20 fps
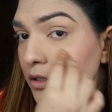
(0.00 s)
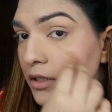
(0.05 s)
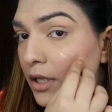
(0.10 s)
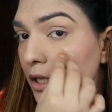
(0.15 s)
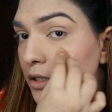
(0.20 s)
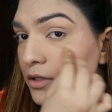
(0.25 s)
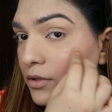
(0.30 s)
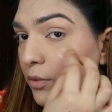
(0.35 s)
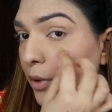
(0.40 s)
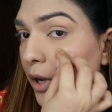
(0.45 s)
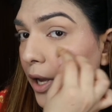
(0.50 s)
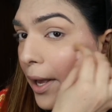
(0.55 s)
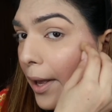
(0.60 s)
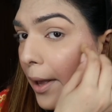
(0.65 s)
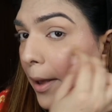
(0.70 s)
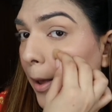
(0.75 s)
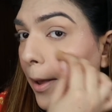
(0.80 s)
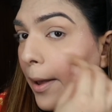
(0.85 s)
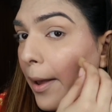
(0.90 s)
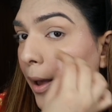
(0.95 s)
so that's
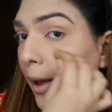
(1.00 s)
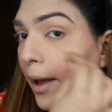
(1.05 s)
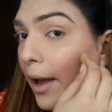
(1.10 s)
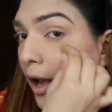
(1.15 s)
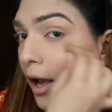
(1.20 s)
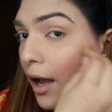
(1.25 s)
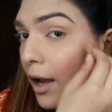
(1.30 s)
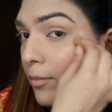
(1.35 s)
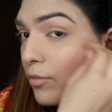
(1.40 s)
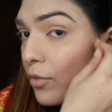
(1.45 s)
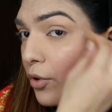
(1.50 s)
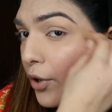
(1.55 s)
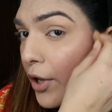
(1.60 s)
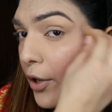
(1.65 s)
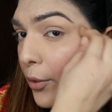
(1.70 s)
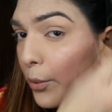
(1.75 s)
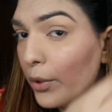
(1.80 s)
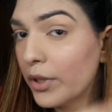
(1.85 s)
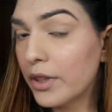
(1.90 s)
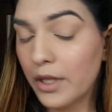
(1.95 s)
why I'm
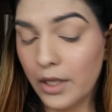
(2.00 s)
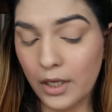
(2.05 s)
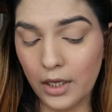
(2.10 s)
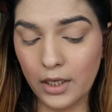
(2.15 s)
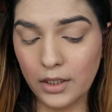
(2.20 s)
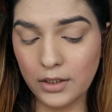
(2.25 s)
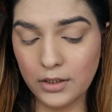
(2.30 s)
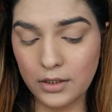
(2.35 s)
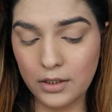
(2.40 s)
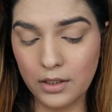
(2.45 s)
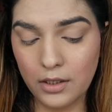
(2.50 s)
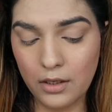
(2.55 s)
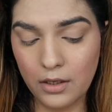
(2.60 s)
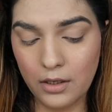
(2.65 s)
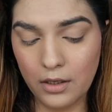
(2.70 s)
going with this.